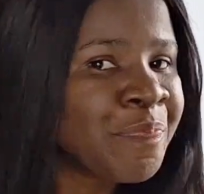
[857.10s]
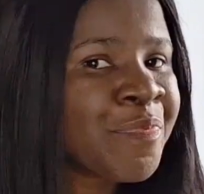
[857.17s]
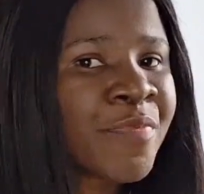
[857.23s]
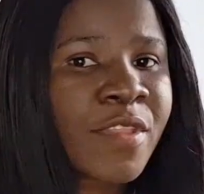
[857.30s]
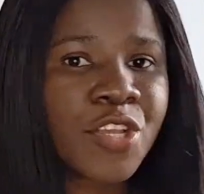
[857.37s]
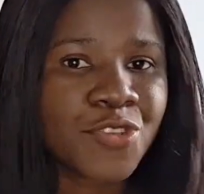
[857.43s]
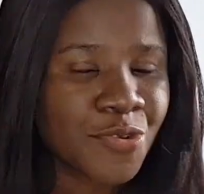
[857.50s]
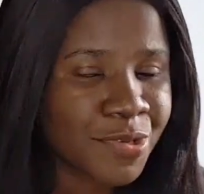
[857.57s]

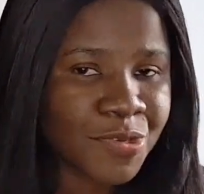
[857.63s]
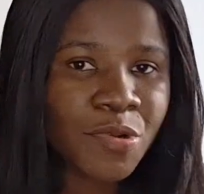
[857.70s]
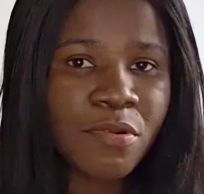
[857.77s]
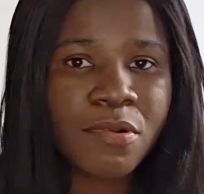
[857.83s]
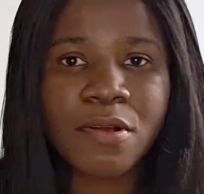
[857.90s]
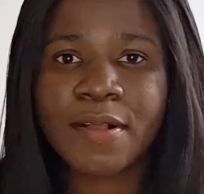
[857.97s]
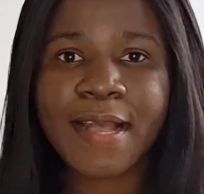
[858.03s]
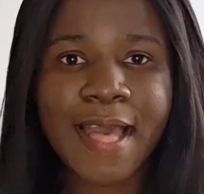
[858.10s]
you're no
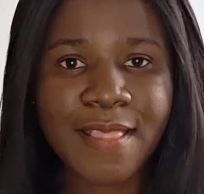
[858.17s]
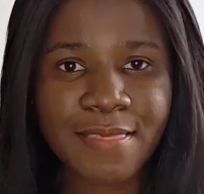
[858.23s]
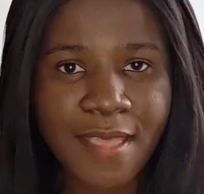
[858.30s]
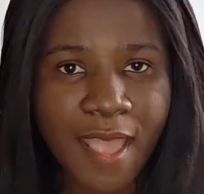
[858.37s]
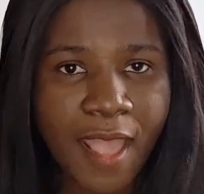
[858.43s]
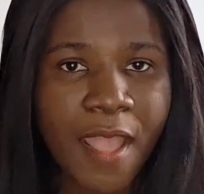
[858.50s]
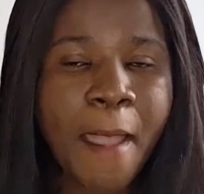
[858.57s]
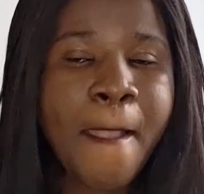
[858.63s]
longer there.
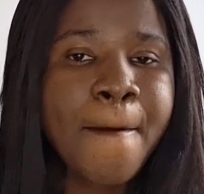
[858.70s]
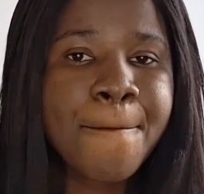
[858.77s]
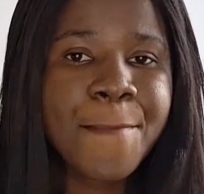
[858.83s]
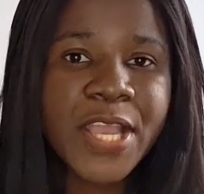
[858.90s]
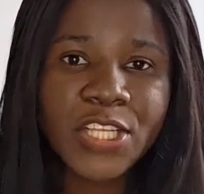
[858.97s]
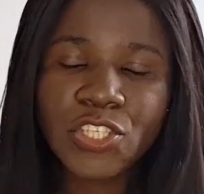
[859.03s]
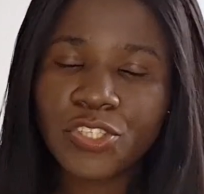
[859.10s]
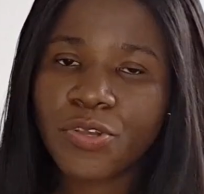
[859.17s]
Make
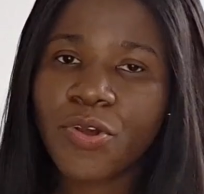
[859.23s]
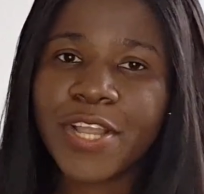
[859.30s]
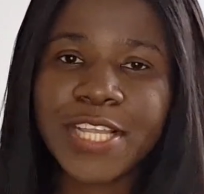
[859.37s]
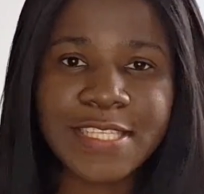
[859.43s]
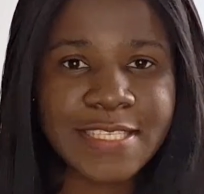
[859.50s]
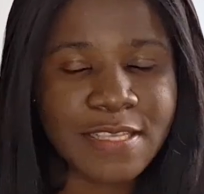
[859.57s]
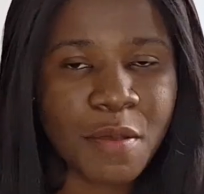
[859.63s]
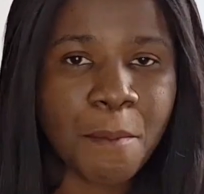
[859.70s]
sure it's
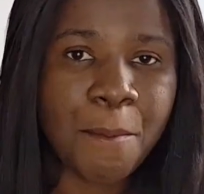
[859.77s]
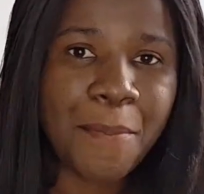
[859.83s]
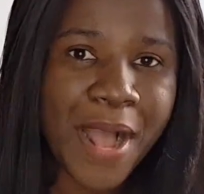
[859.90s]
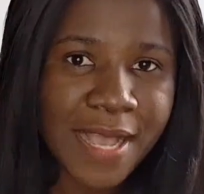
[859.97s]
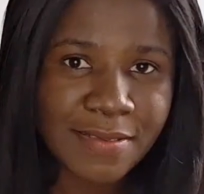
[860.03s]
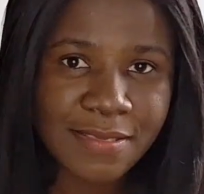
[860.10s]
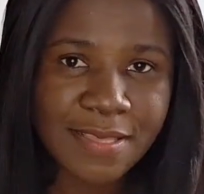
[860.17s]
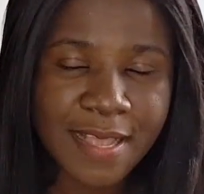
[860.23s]
in
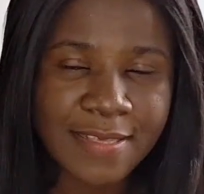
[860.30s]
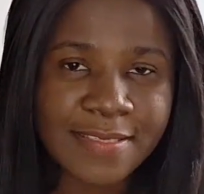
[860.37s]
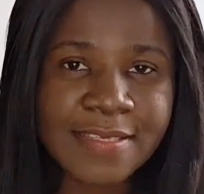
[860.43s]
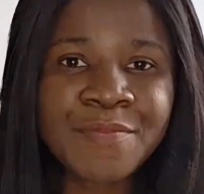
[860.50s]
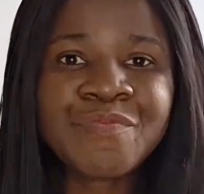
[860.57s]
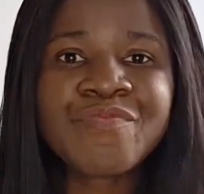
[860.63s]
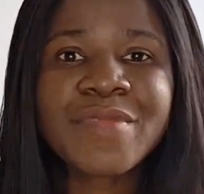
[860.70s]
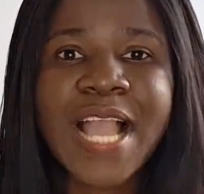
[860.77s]
past tense.
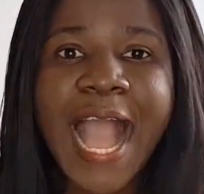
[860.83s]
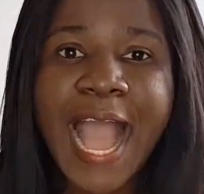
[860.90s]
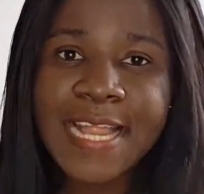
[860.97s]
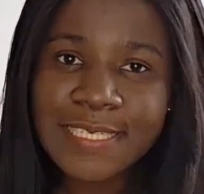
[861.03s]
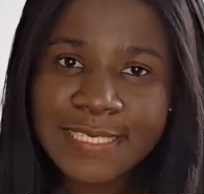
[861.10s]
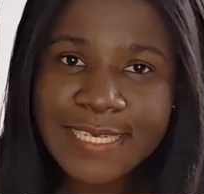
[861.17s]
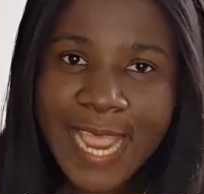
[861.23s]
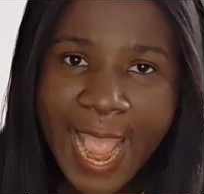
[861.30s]
And
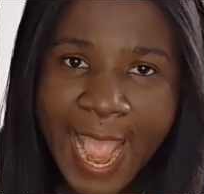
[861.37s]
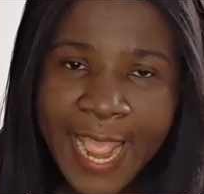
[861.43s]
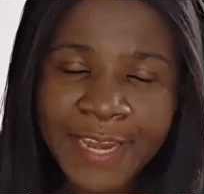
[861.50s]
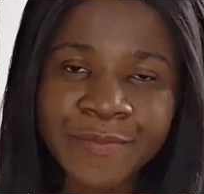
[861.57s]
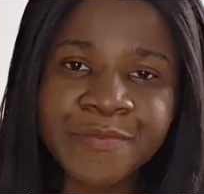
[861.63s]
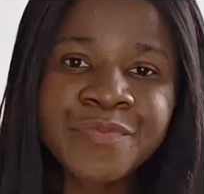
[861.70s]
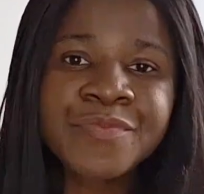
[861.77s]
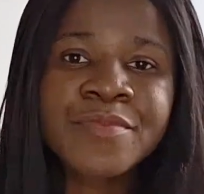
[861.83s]
then
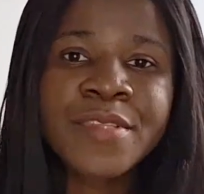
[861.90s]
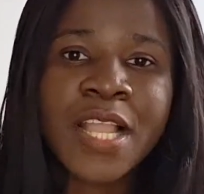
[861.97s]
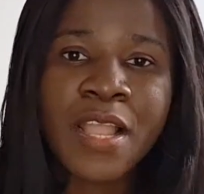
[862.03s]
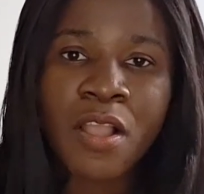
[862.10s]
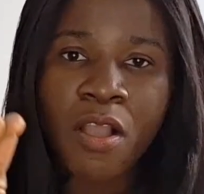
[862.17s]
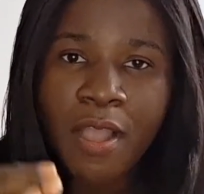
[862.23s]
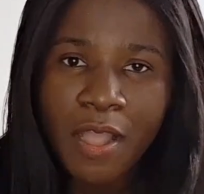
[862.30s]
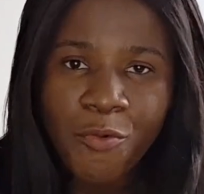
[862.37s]

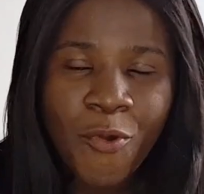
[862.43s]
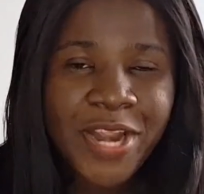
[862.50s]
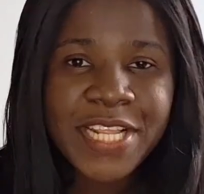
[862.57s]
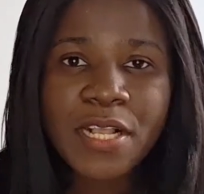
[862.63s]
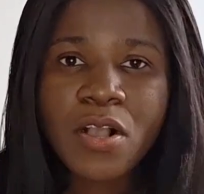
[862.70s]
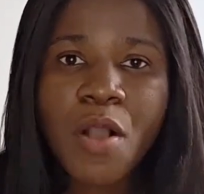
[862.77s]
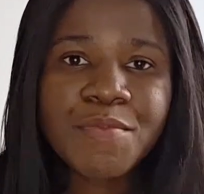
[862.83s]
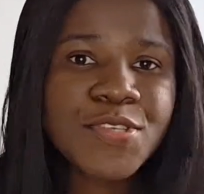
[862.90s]
when it
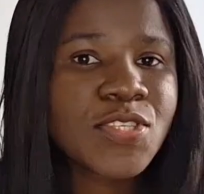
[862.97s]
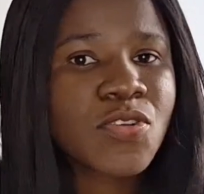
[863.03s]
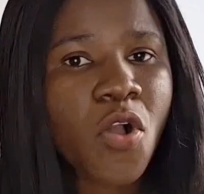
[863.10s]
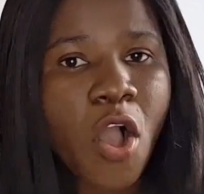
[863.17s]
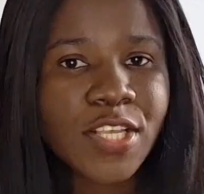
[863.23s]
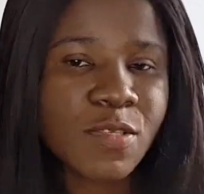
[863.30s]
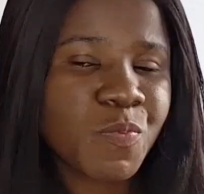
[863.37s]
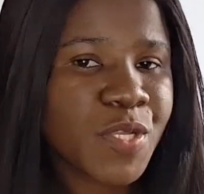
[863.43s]
comes to
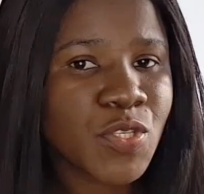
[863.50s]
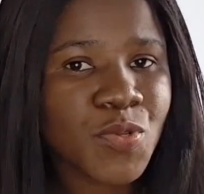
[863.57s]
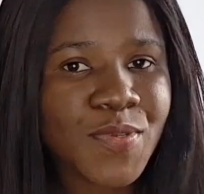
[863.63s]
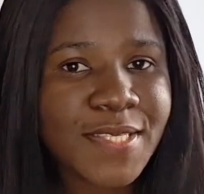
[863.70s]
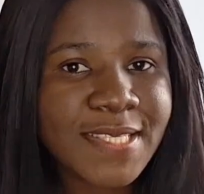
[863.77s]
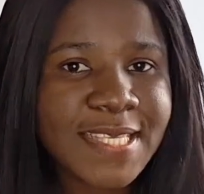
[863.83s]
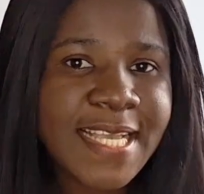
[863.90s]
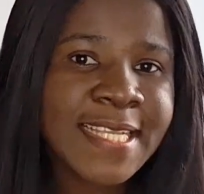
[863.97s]
hospital
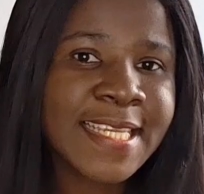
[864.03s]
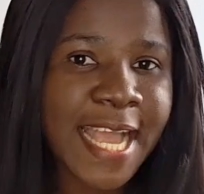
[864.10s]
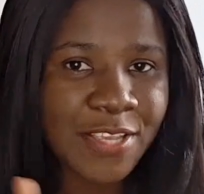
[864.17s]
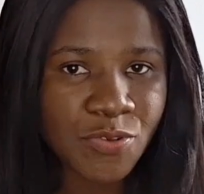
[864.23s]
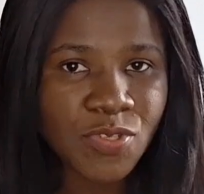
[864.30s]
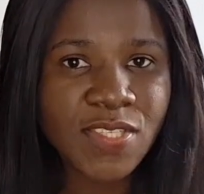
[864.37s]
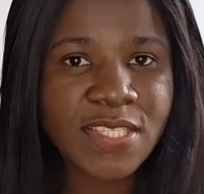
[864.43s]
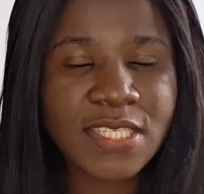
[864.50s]
C that you
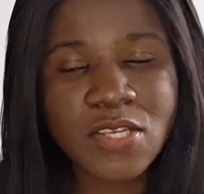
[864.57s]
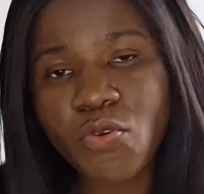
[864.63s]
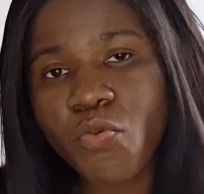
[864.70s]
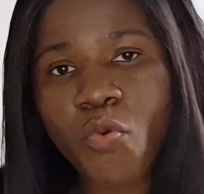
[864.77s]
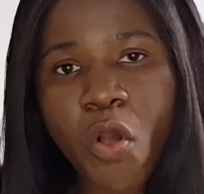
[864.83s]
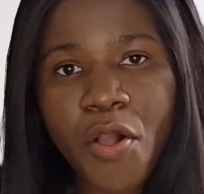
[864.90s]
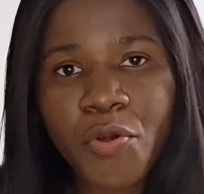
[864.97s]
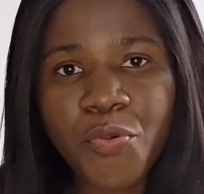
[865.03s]
still
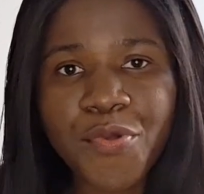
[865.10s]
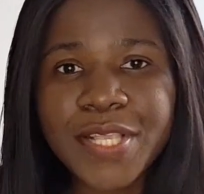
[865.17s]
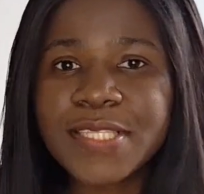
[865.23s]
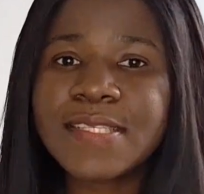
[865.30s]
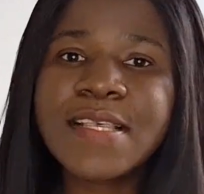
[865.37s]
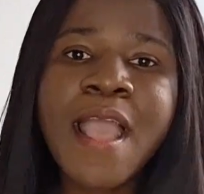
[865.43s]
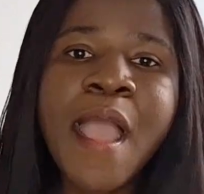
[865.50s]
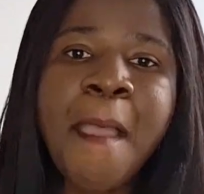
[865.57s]
work with,
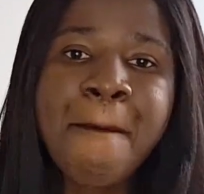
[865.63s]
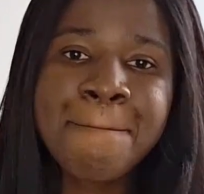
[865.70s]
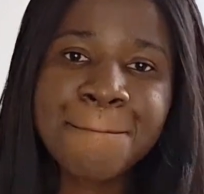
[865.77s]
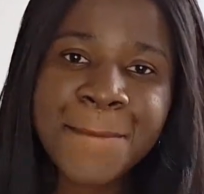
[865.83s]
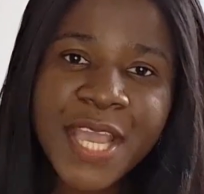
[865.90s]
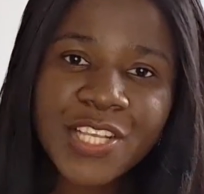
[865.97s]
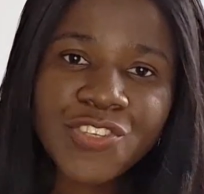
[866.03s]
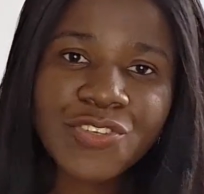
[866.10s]

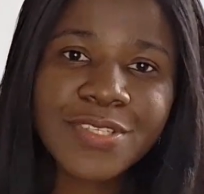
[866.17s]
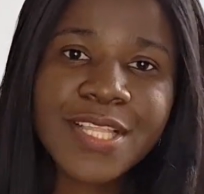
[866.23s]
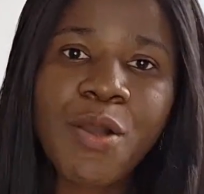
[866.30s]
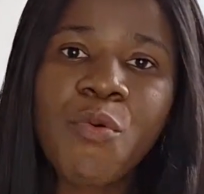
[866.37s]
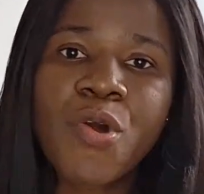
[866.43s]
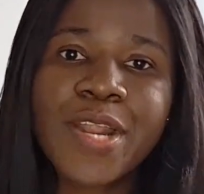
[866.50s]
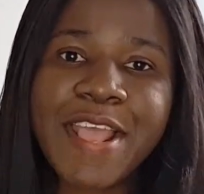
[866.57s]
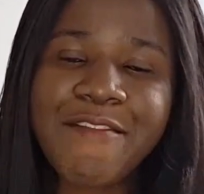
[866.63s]
make sure that
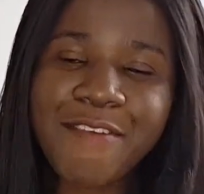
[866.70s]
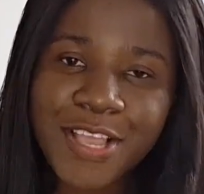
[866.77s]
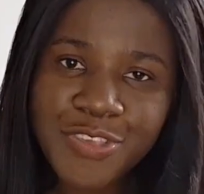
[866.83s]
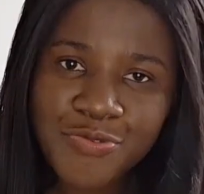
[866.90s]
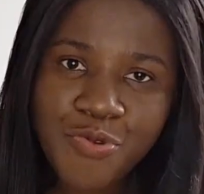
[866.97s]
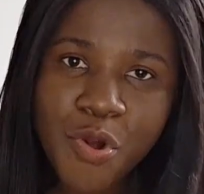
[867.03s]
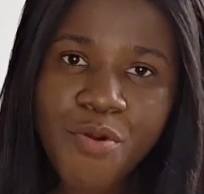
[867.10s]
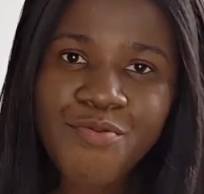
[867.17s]
whatever you
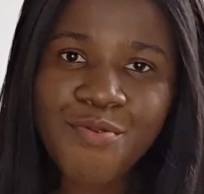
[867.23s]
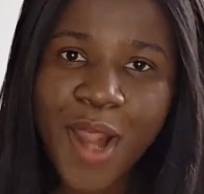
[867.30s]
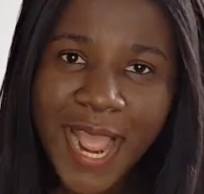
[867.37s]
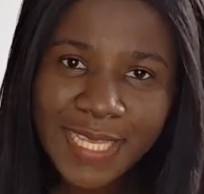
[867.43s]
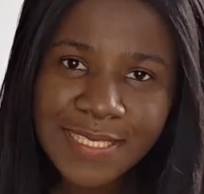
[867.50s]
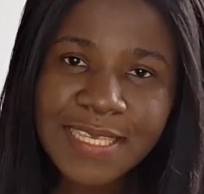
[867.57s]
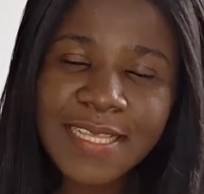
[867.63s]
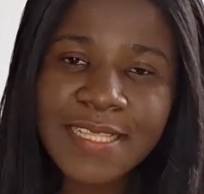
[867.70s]
are
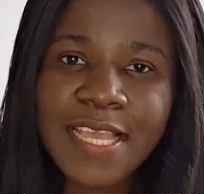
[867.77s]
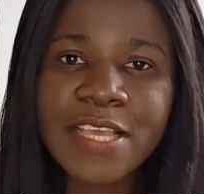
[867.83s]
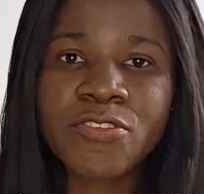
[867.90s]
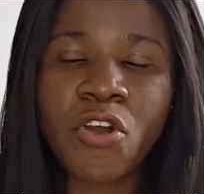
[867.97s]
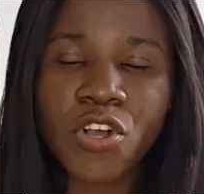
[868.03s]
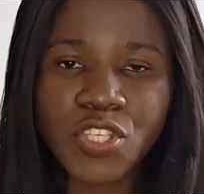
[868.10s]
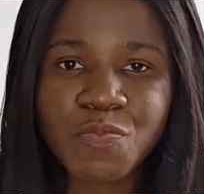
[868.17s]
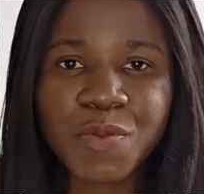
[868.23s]
writing in
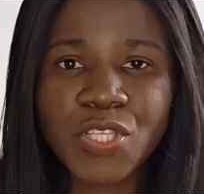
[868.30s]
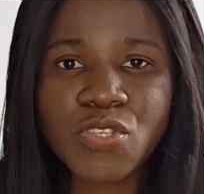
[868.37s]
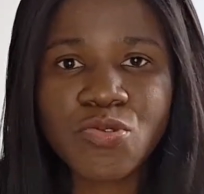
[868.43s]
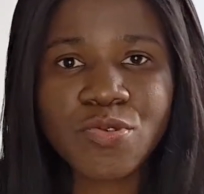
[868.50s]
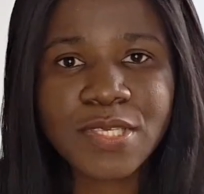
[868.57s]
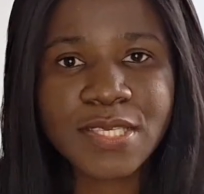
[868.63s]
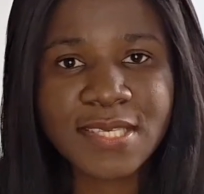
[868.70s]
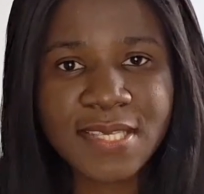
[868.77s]
hospital
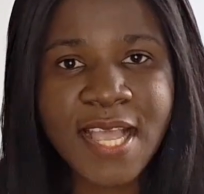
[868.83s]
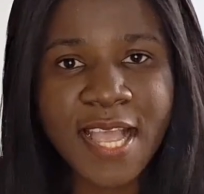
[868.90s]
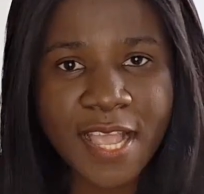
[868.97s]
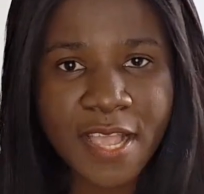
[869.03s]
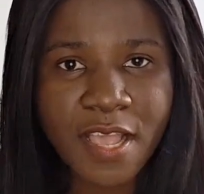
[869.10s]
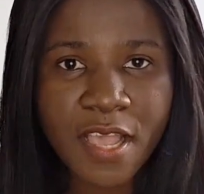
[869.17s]
C